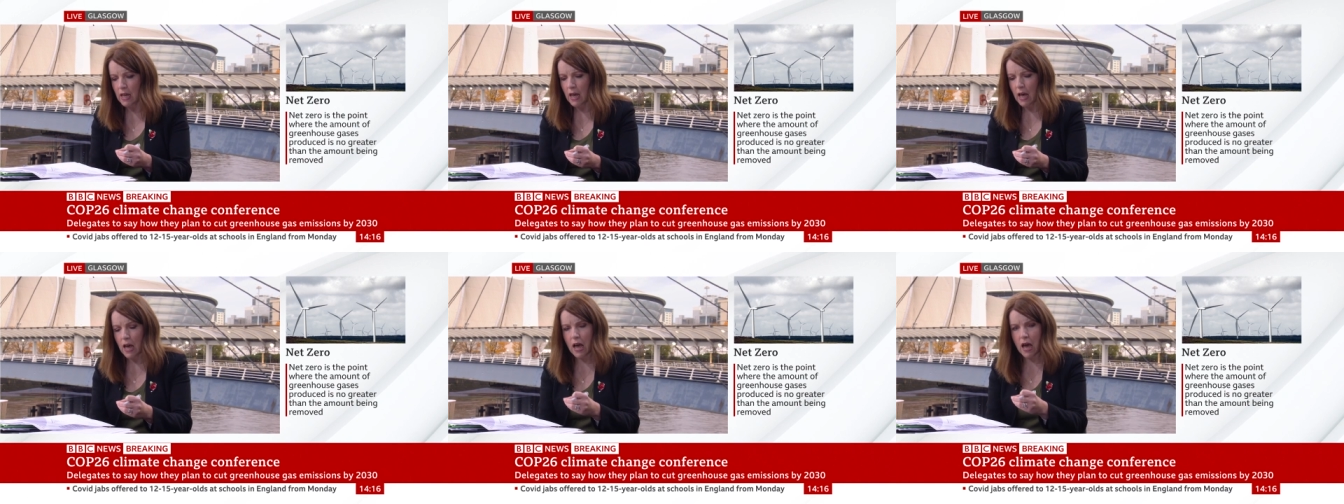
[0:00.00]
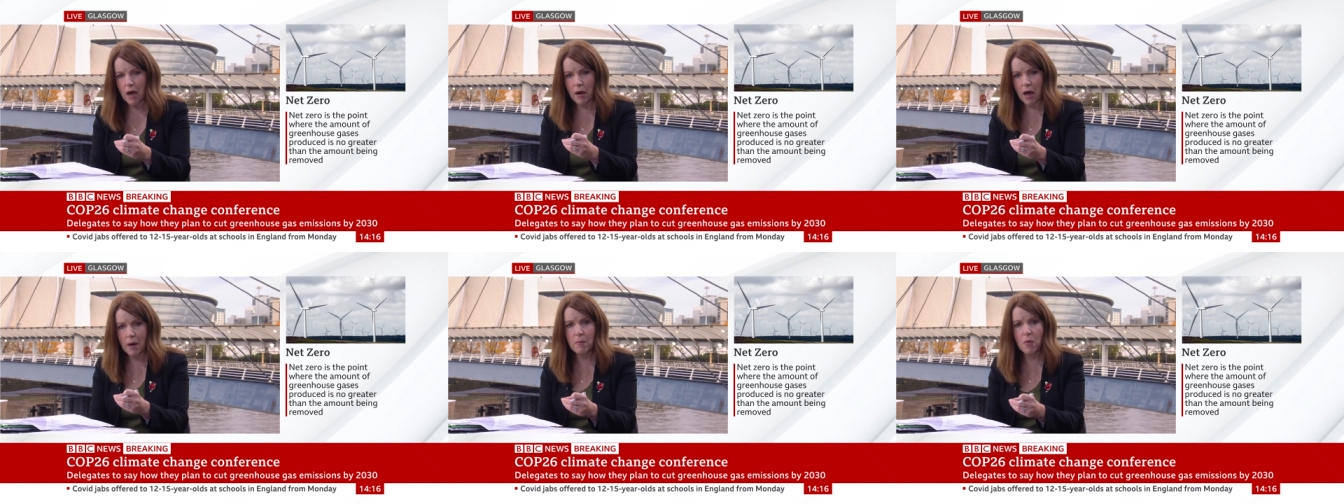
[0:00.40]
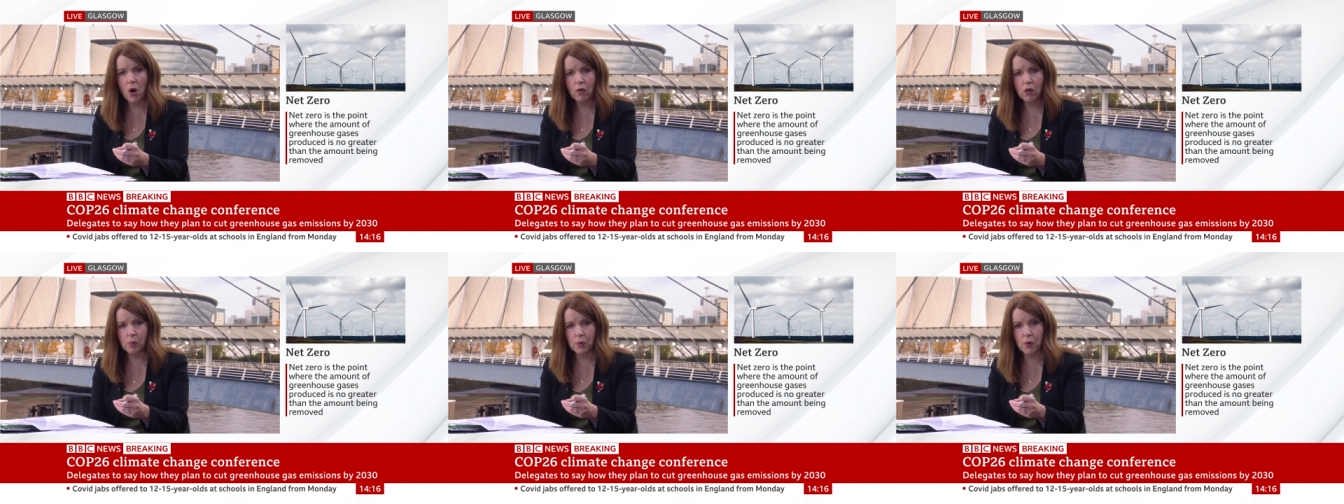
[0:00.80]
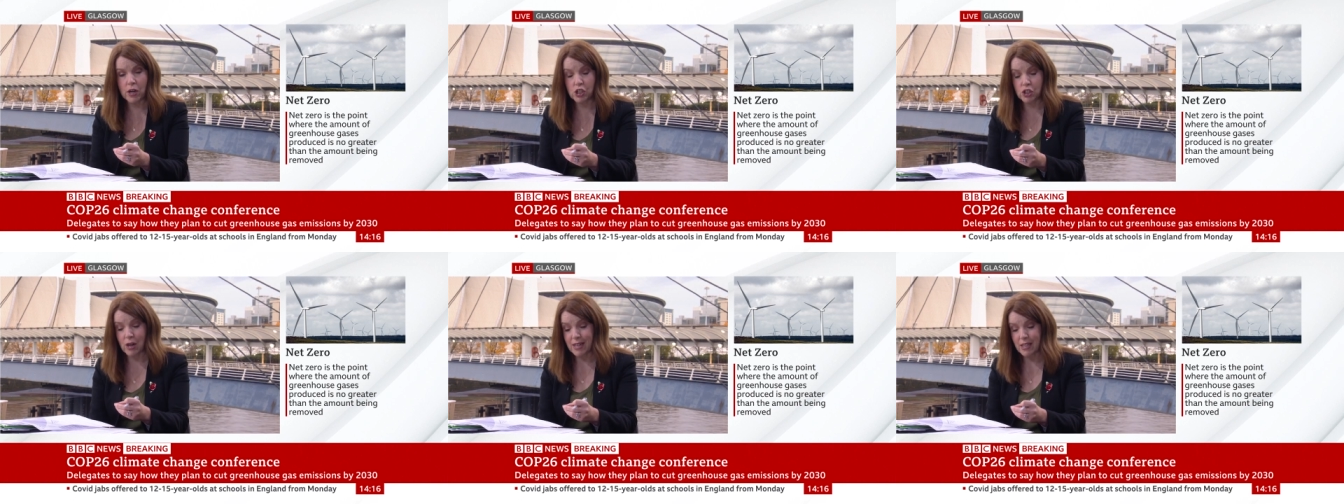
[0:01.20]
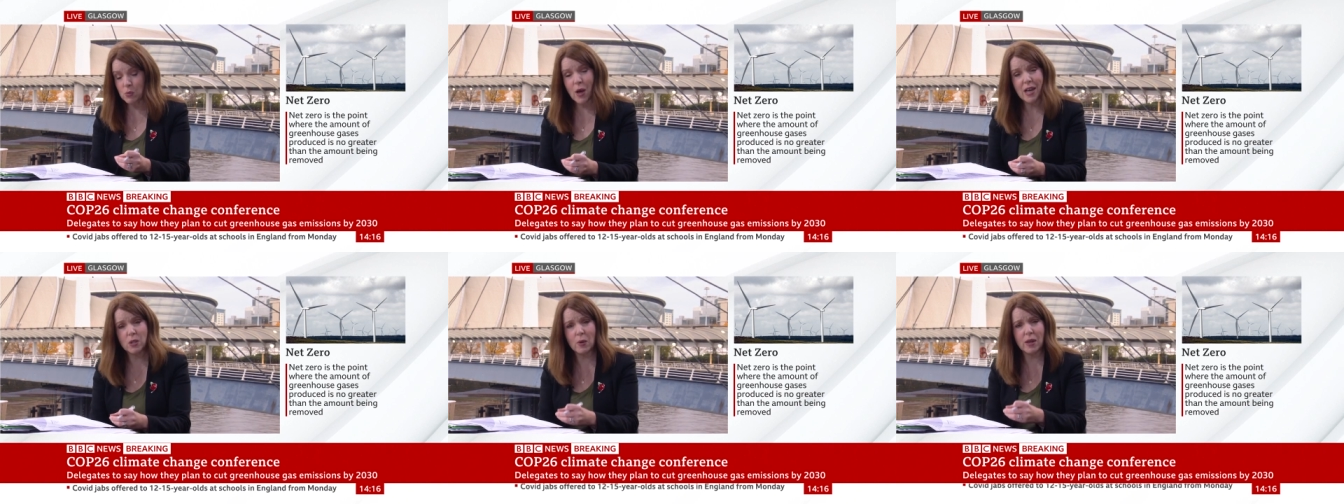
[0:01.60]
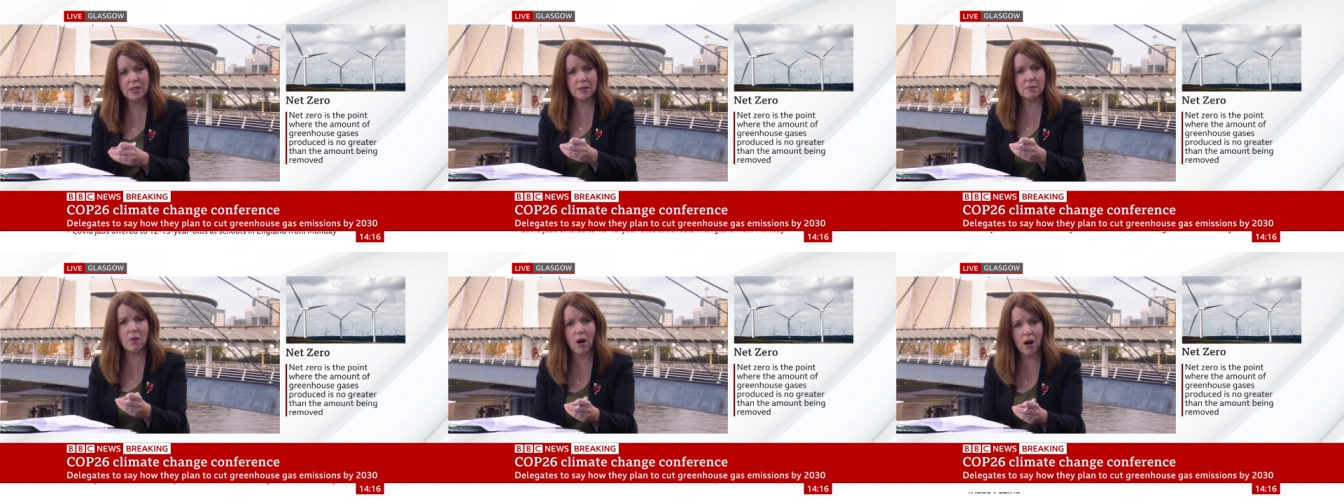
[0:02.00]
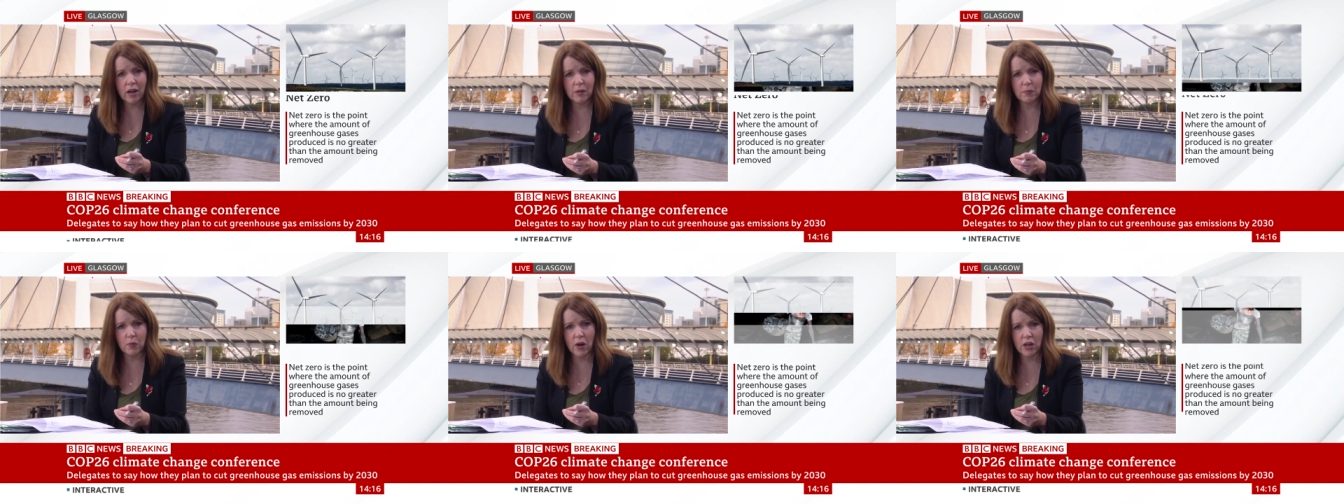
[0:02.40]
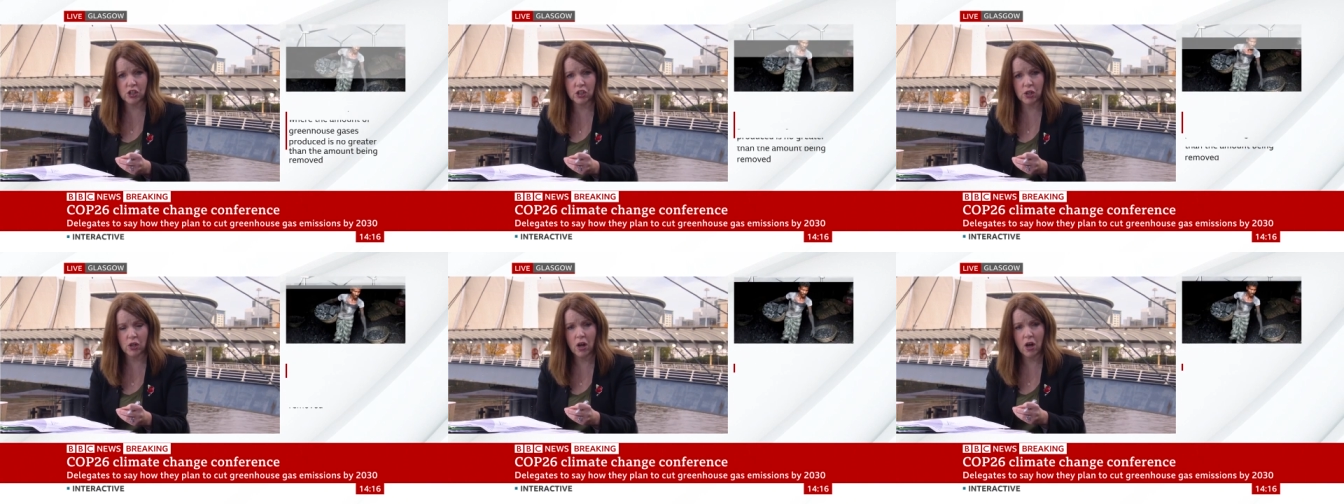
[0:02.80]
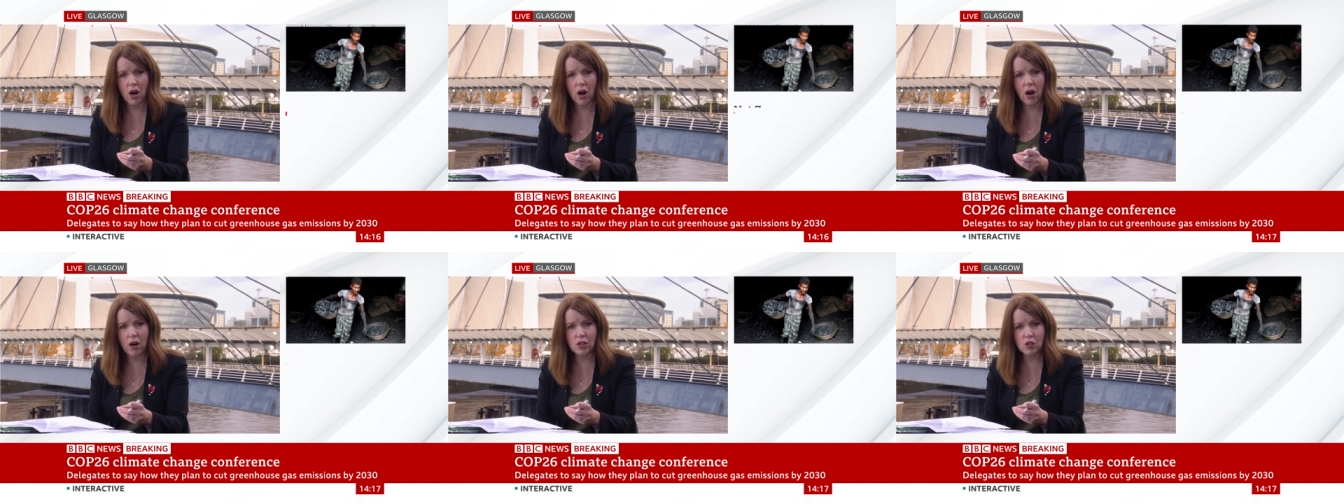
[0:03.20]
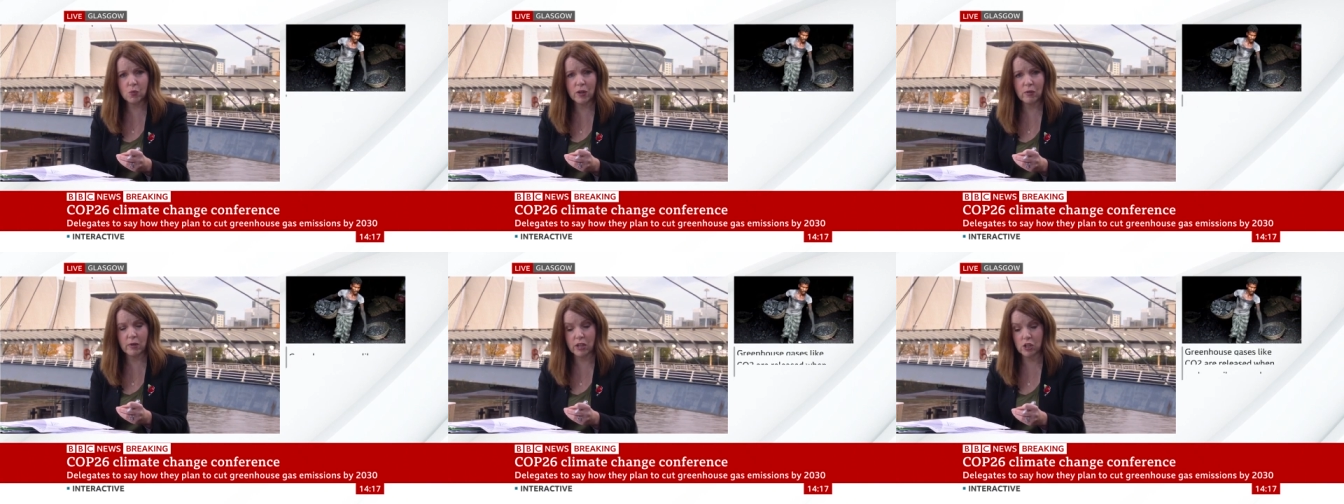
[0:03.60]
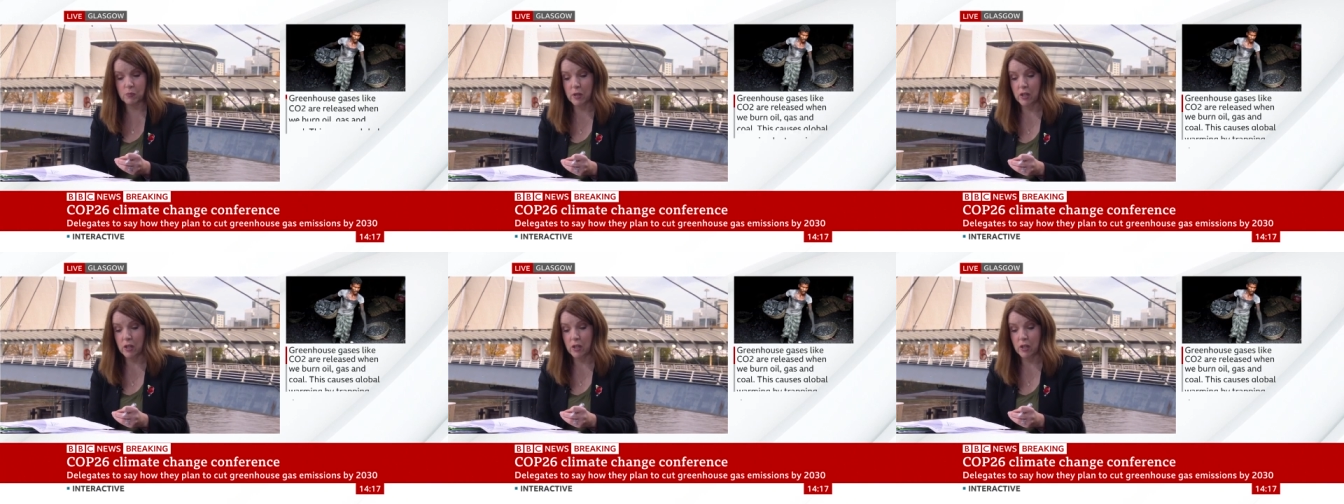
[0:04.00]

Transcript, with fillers: a, a moral pressure and as well, as well, as a market pressure, aren't we, Rich?